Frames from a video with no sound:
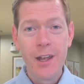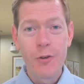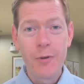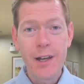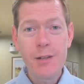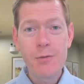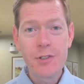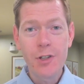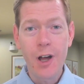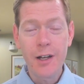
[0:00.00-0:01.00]
Randy was
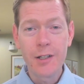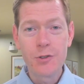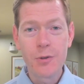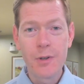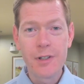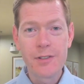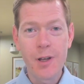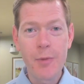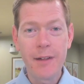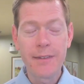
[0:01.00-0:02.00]
talking to us
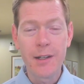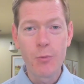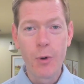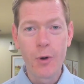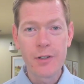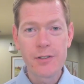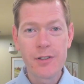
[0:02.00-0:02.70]
about the importance